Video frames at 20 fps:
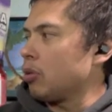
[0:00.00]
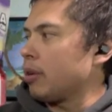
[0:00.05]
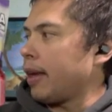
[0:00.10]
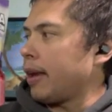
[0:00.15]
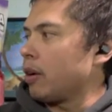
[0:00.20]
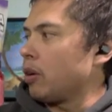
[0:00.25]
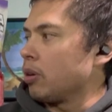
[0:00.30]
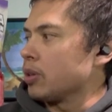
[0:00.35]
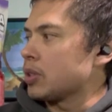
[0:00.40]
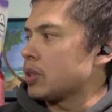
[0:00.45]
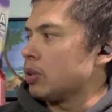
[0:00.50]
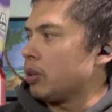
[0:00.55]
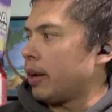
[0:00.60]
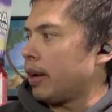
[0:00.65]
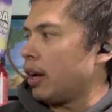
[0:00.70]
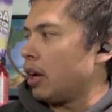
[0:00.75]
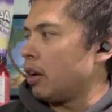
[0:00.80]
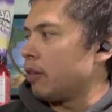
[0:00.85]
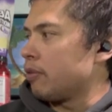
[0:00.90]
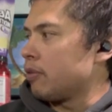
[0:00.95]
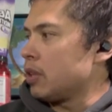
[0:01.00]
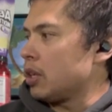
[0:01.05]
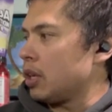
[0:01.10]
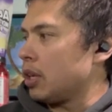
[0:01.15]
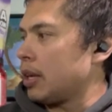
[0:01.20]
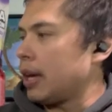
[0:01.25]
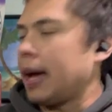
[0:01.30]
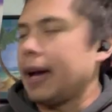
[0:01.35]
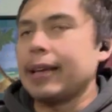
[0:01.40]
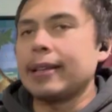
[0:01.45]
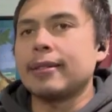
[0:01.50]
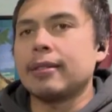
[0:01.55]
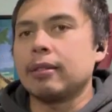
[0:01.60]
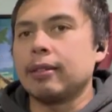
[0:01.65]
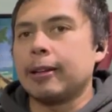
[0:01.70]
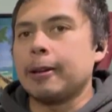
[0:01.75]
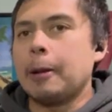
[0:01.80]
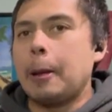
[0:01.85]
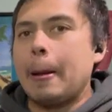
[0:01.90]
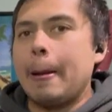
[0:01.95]
I also have the
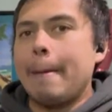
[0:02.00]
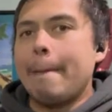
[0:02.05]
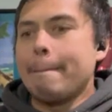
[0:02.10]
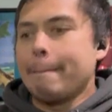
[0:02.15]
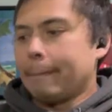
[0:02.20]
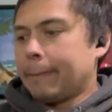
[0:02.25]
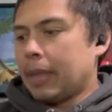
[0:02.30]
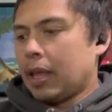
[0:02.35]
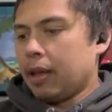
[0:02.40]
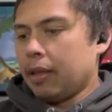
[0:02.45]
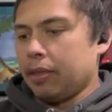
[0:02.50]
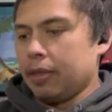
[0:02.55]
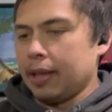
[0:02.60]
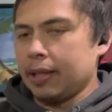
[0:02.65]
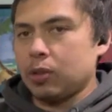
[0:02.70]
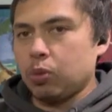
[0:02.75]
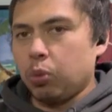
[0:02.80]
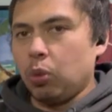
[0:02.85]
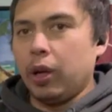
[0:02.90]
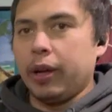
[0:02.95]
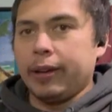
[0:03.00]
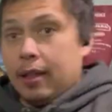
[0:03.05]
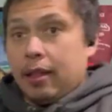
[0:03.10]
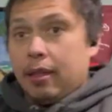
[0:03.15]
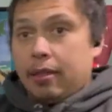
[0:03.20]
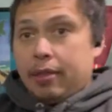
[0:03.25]
isolate. This one